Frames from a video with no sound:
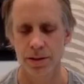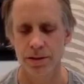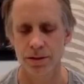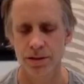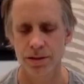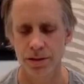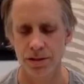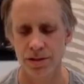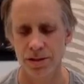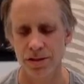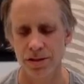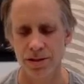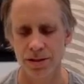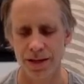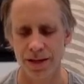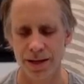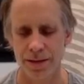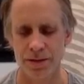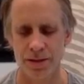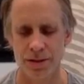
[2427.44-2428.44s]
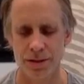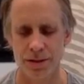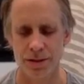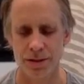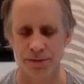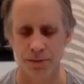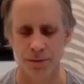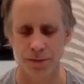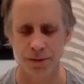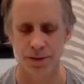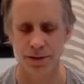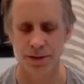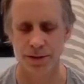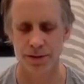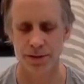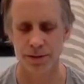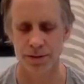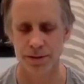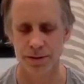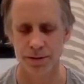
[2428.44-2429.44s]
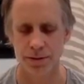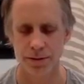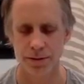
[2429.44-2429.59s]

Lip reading: just as an object of awareness.